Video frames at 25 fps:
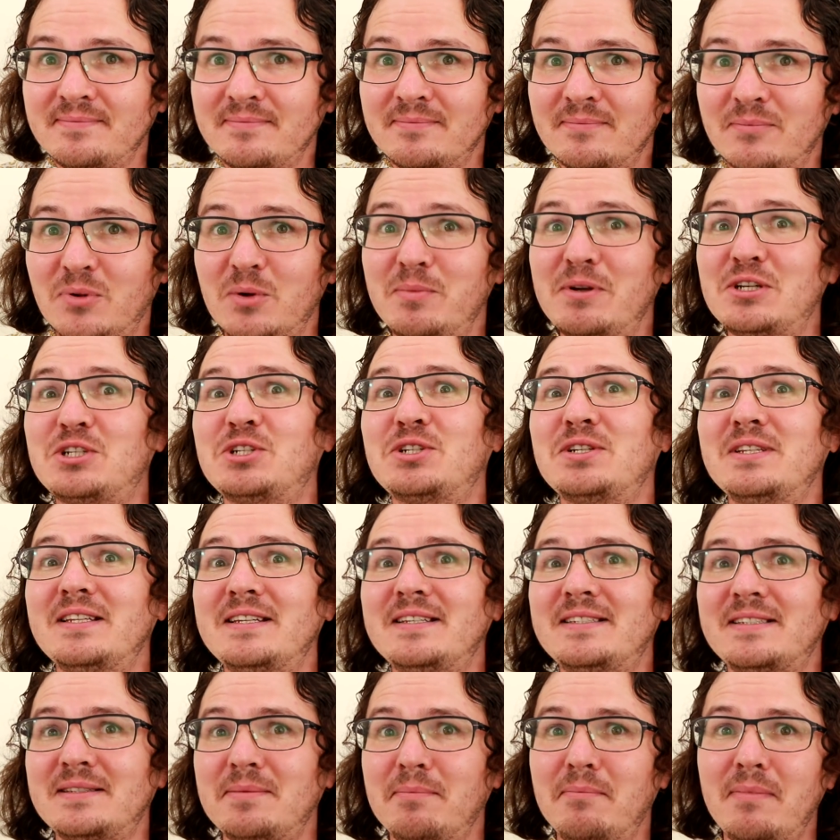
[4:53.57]

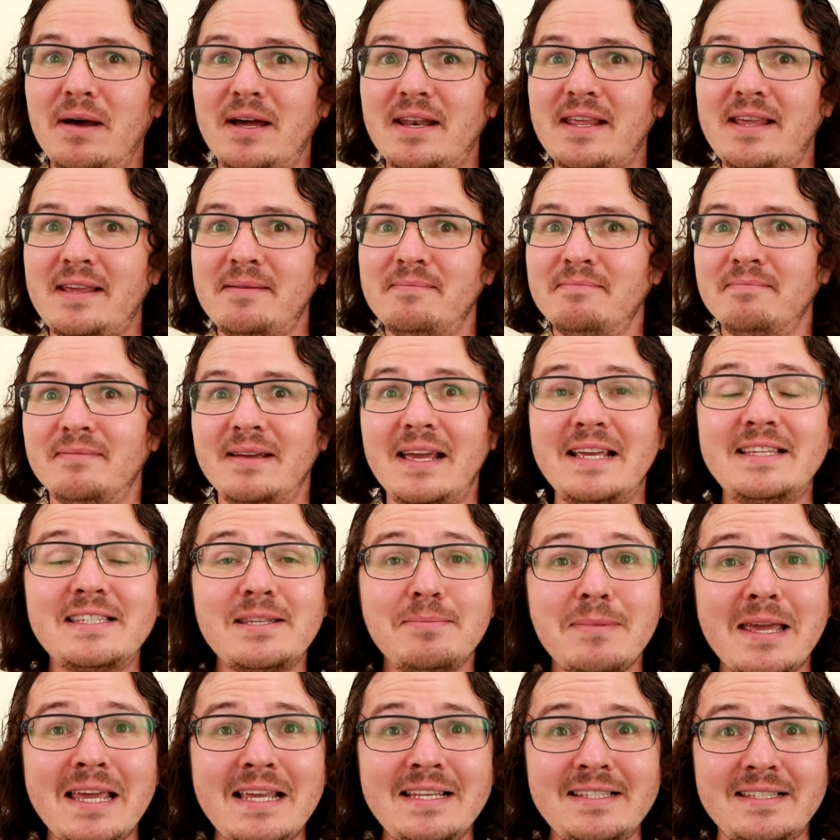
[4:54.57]
permissionless money. It's
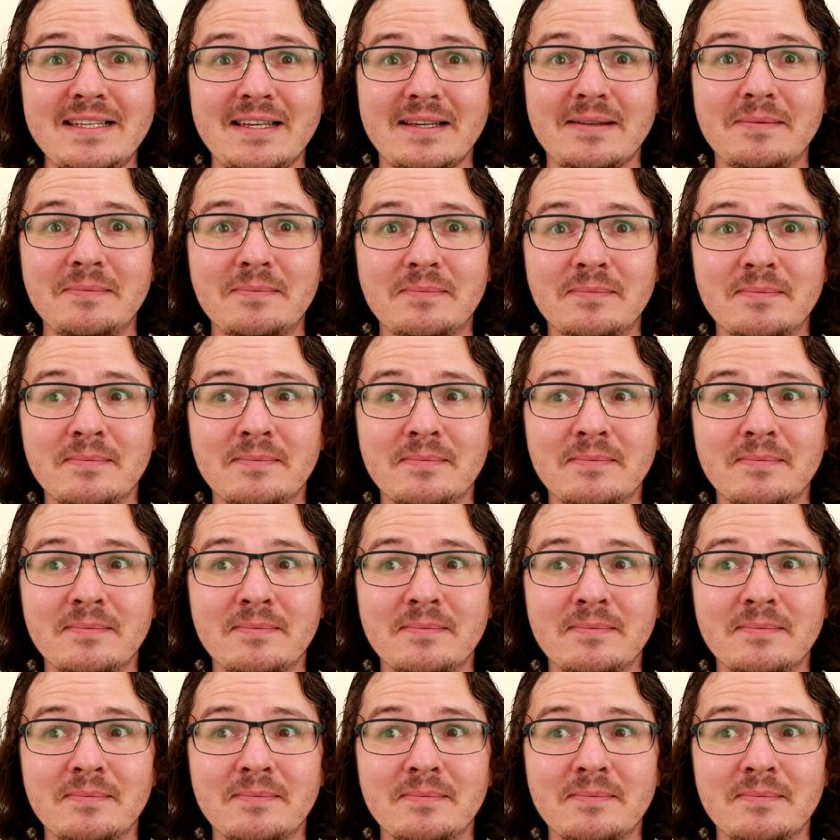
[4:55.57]
amazing.